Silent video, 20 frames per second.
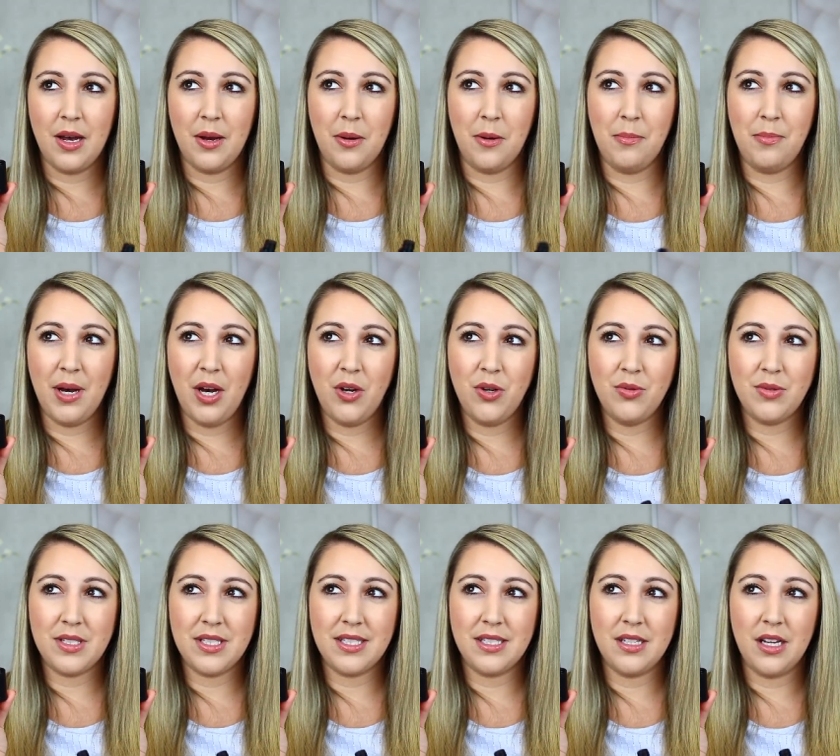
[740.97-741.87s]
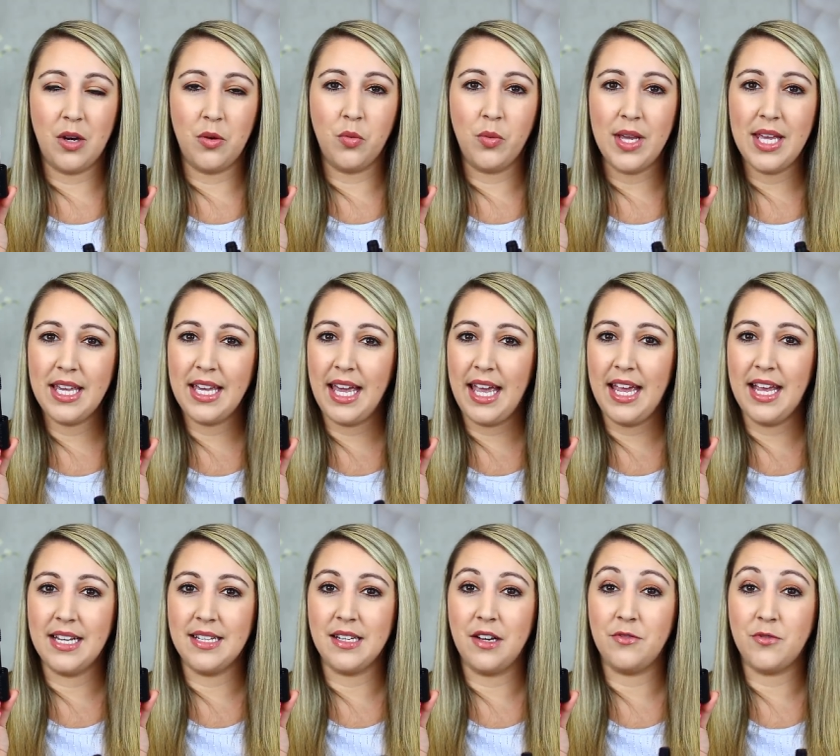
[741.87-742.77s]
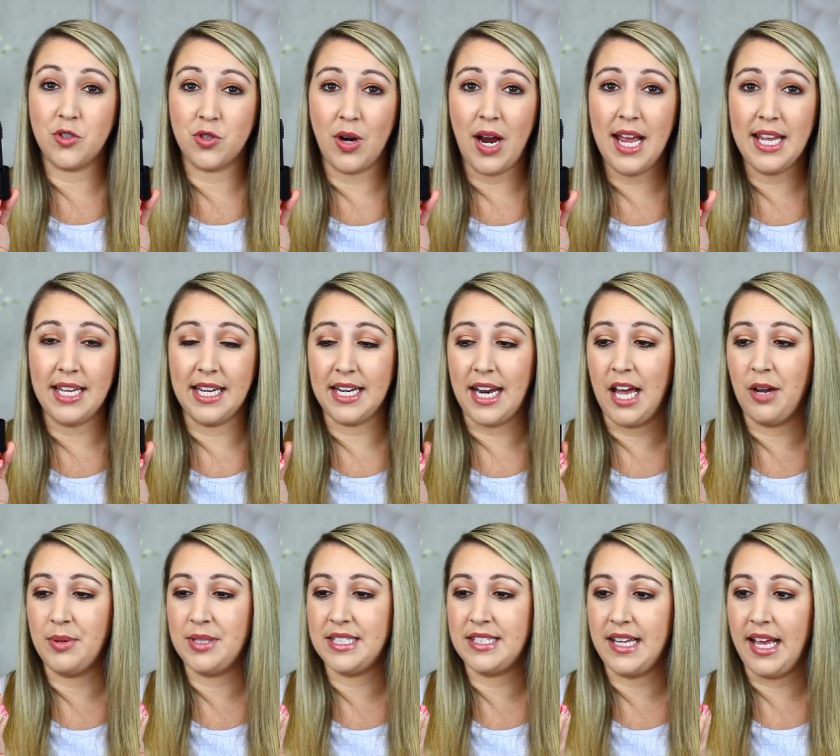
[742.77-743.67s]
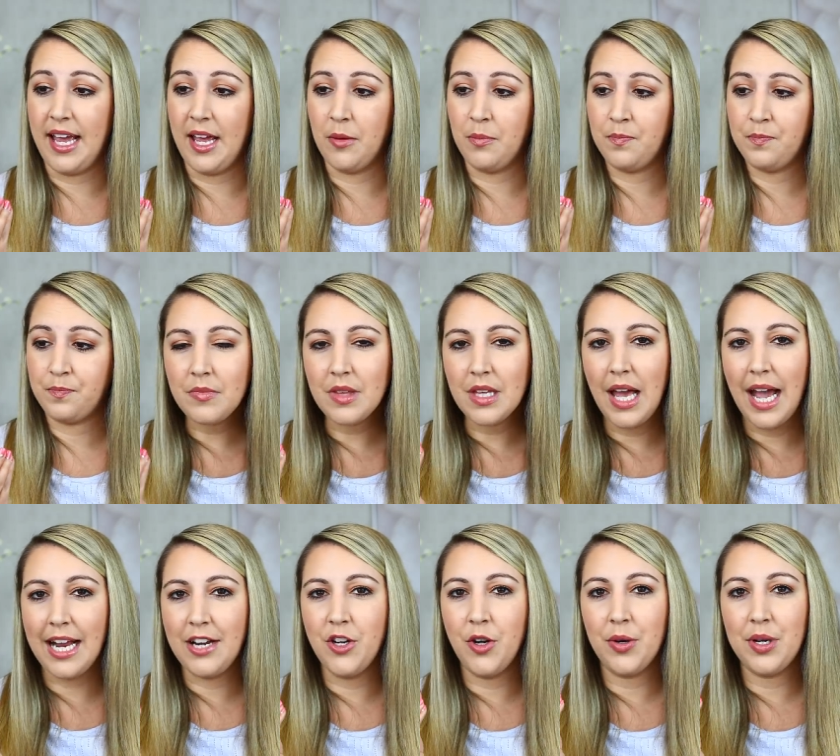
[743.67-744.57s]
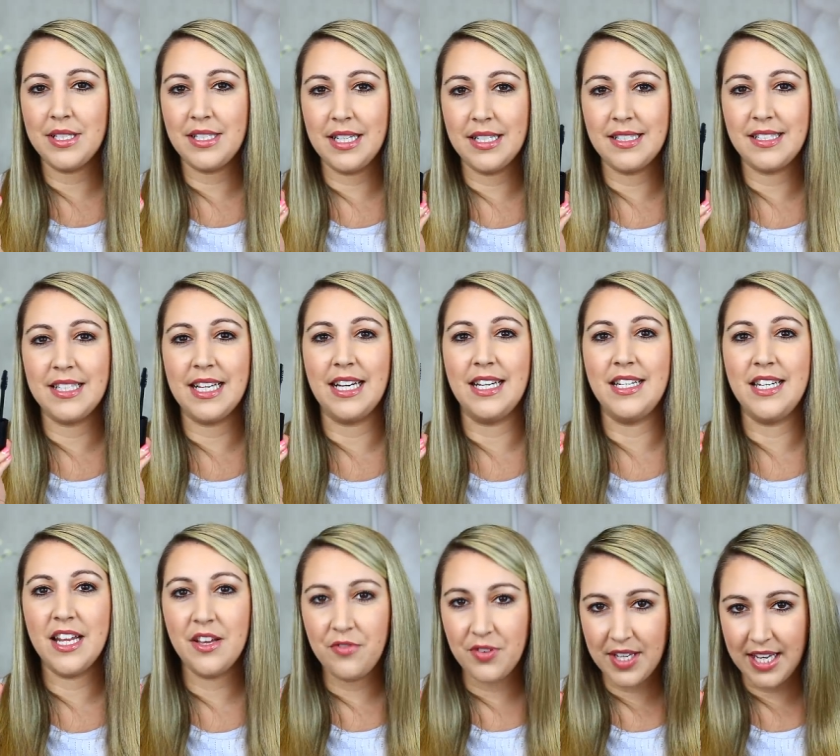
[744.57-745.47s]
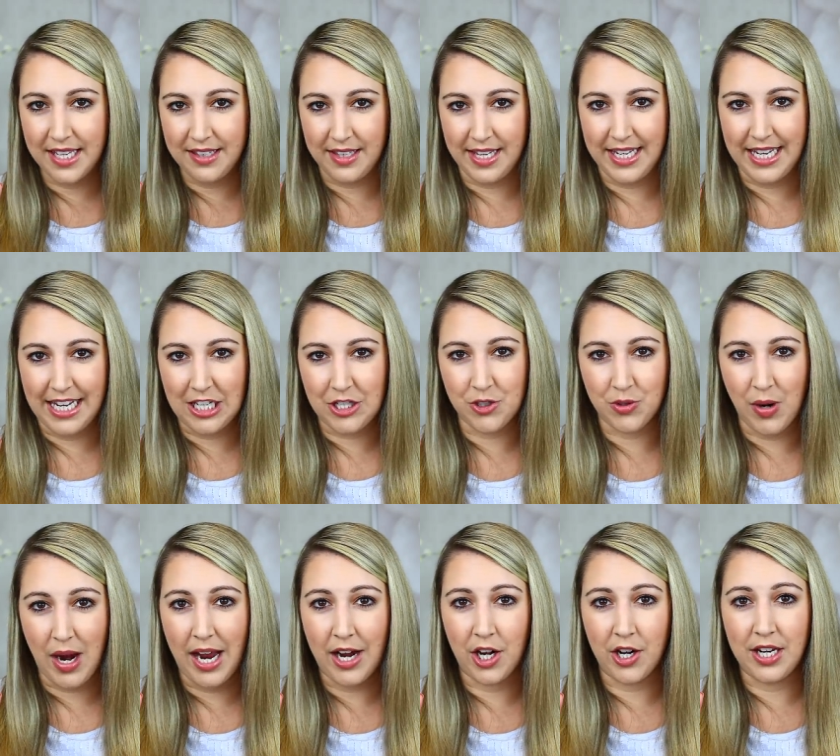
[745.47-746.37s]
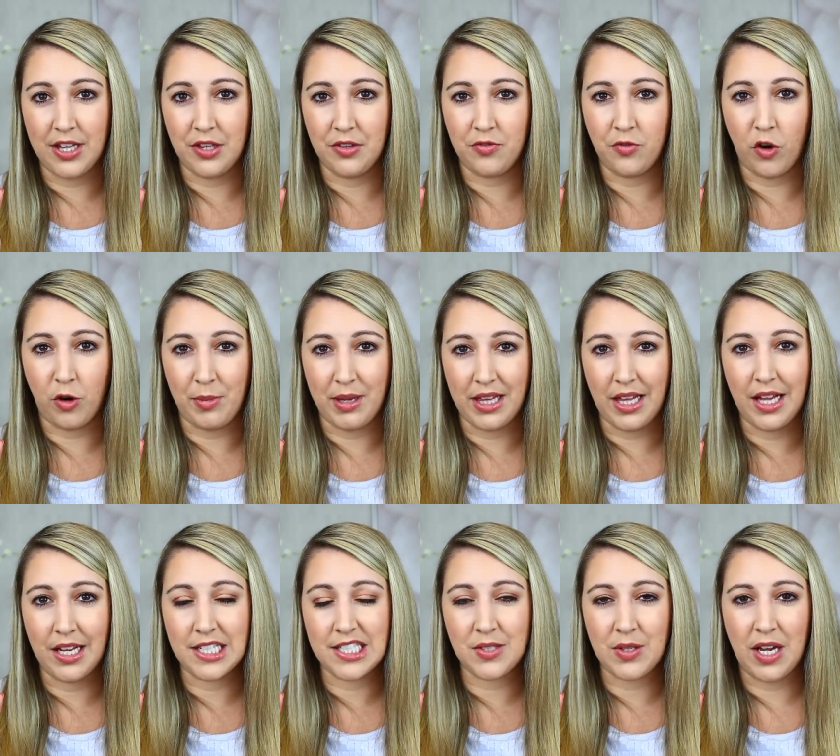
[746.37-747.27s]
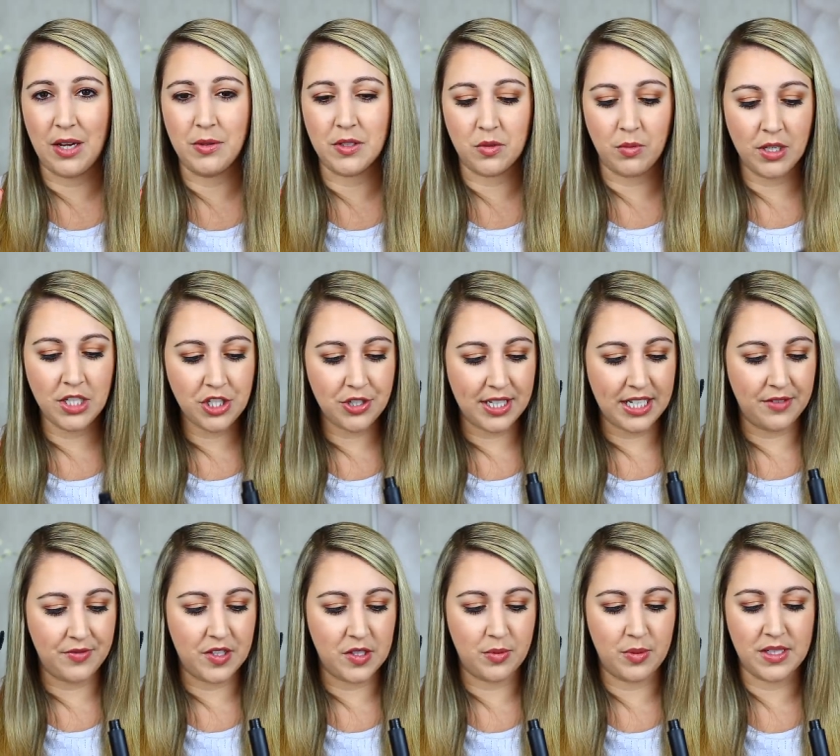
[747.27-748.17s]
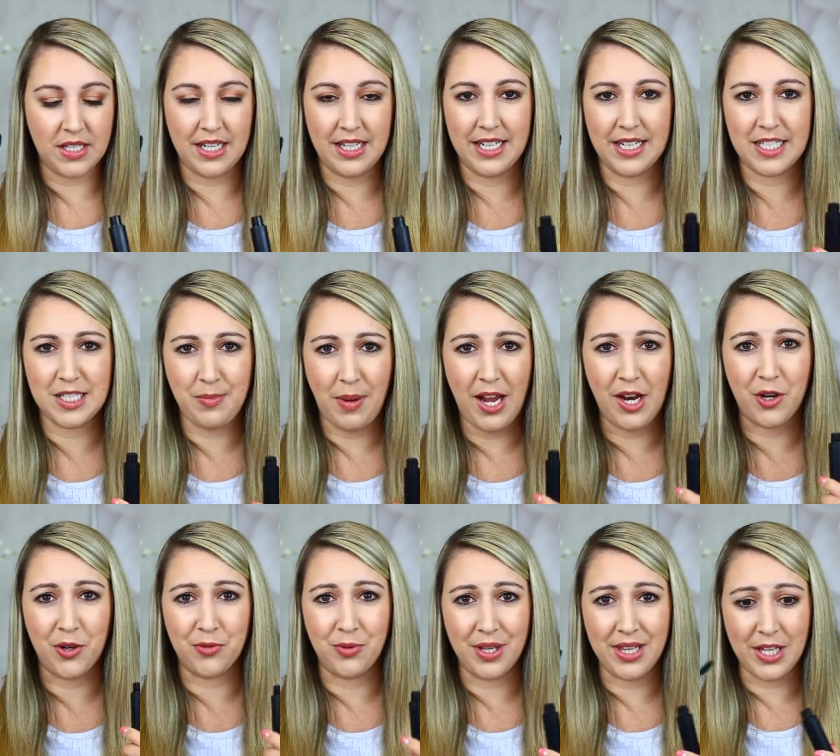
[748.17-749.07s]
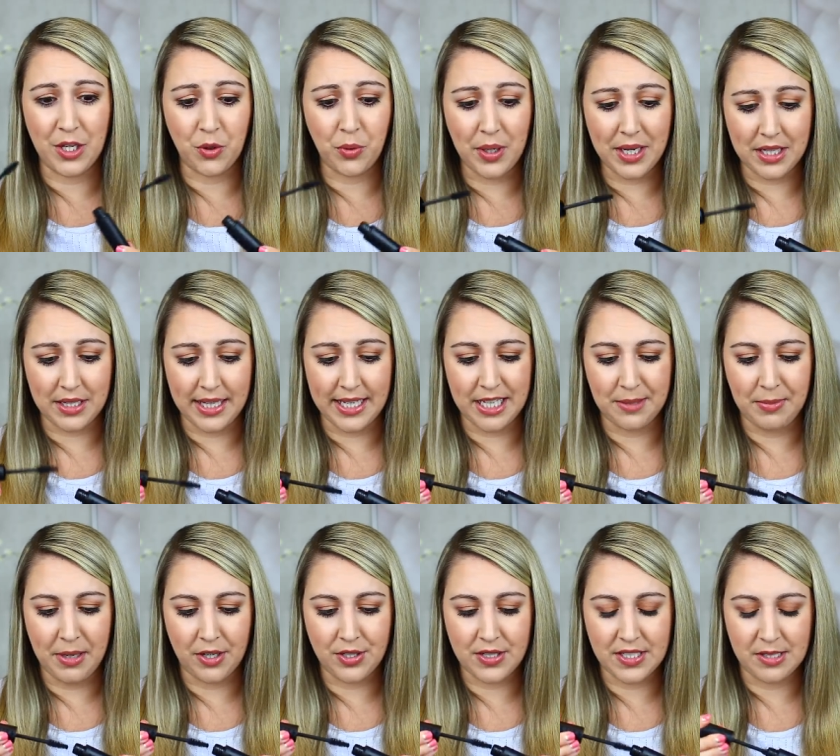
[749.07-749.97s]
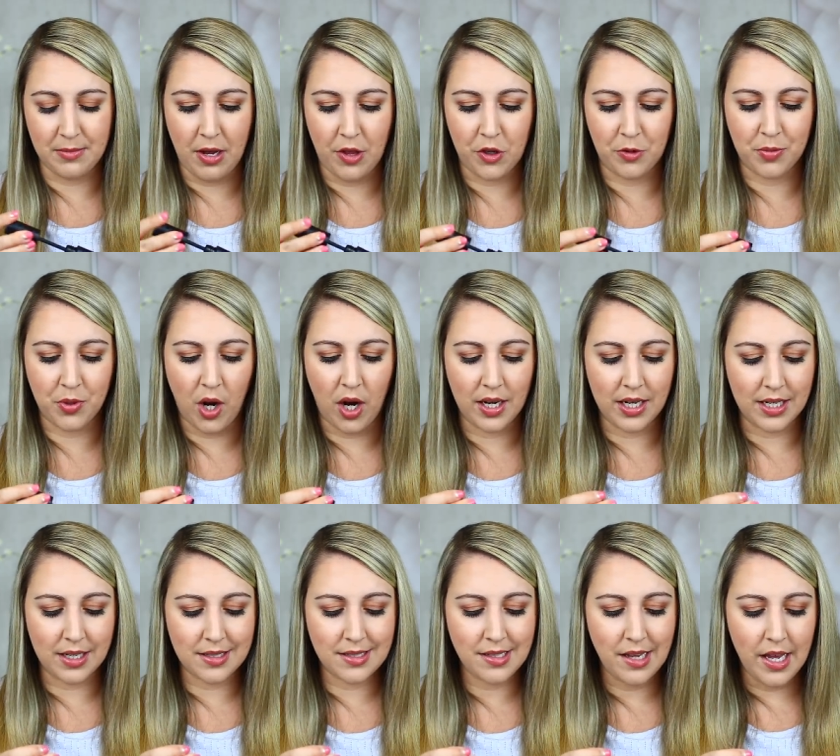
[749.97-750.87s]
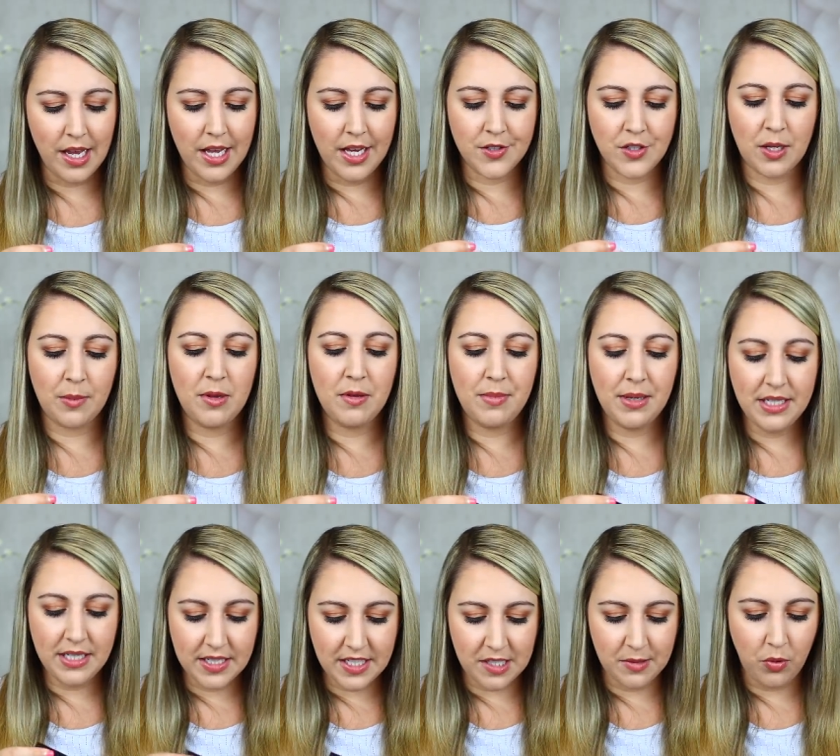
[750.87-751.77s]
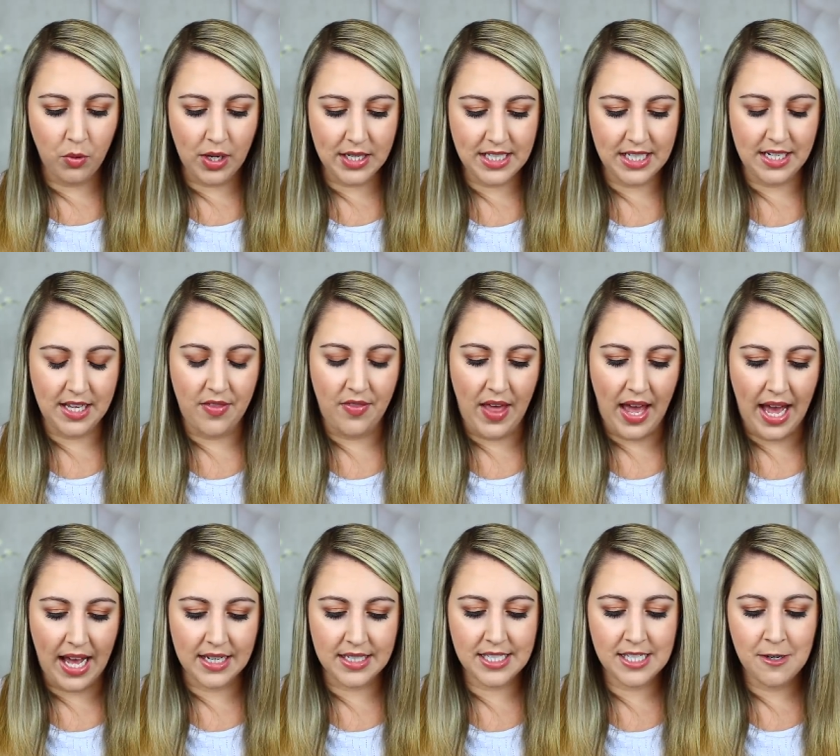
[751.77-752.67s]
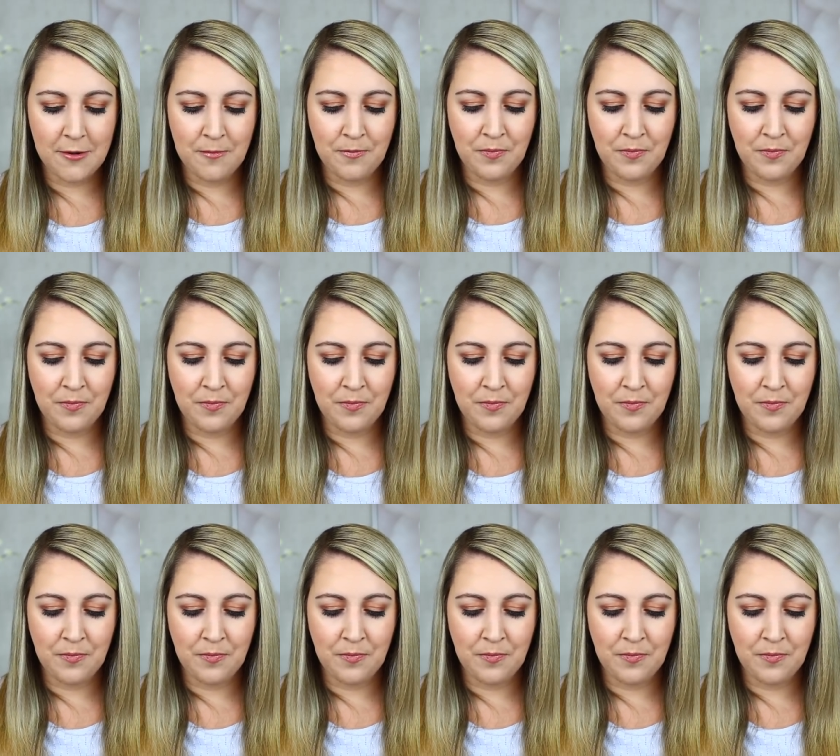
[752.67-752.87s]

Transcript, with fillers: about a week in of trying it, I would say, I noticed it significantly get drier in the formula. So I was wondering if this was going to expire really quickly compared to some other products. So I'm a bit disappointed in that.